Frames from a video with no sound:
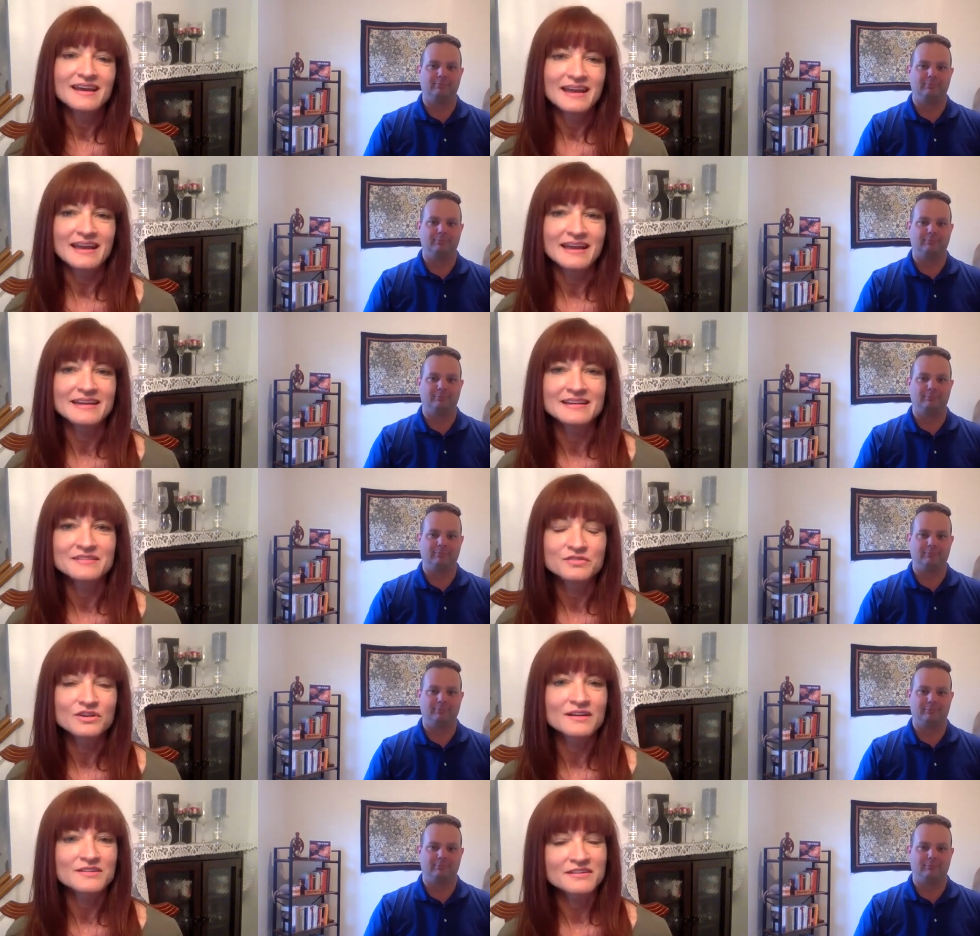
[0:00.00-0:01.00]
Speaker 1: And if you
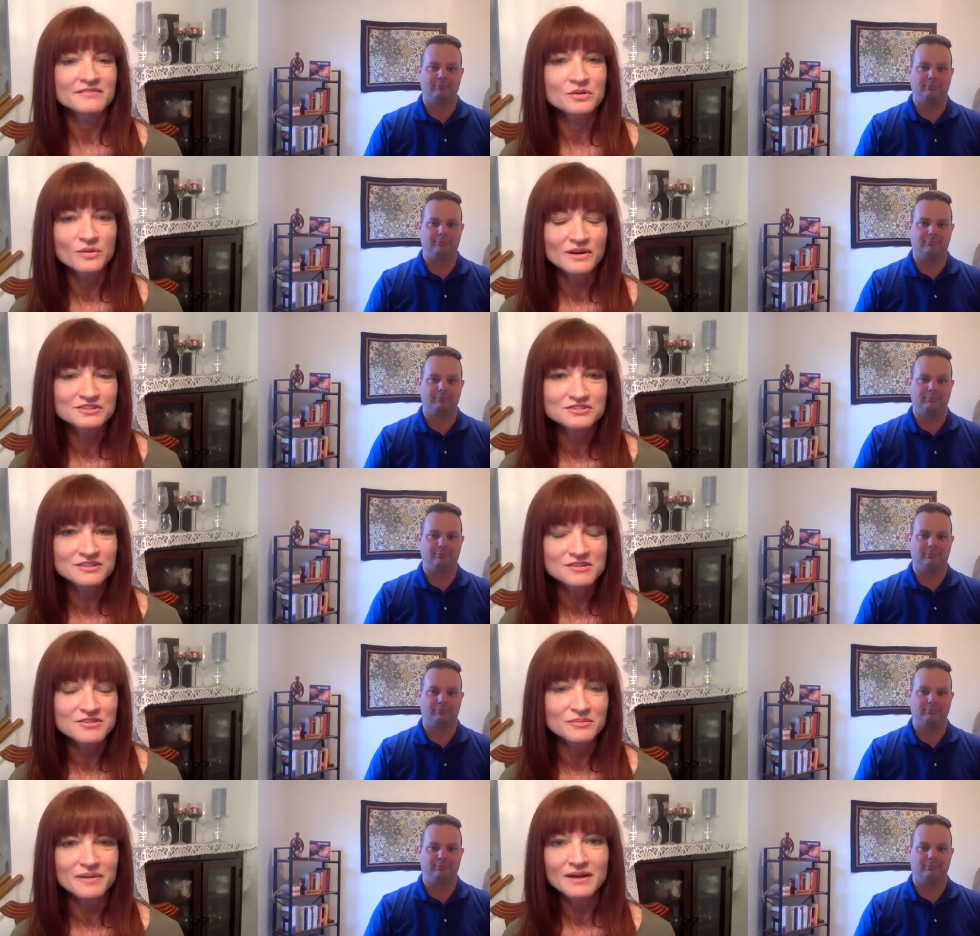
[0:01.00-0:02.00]
guys have questions
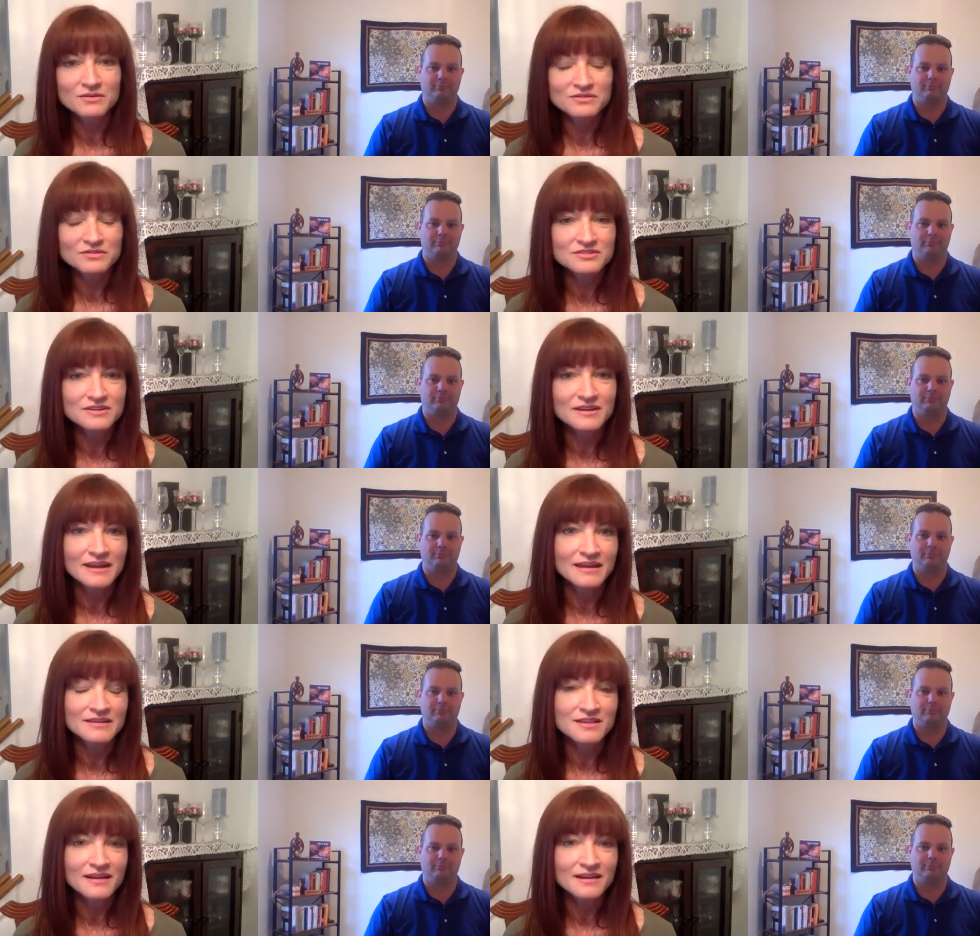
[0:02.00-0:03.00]
about
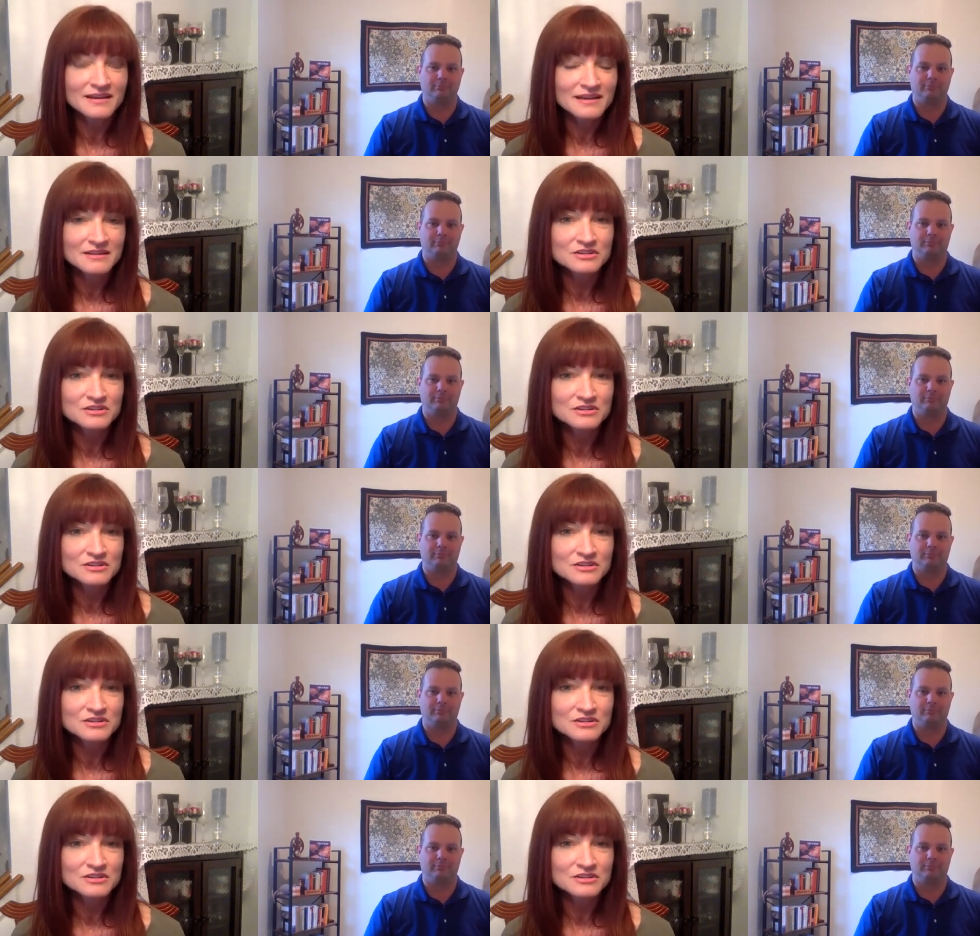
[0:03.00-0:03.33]
anxiety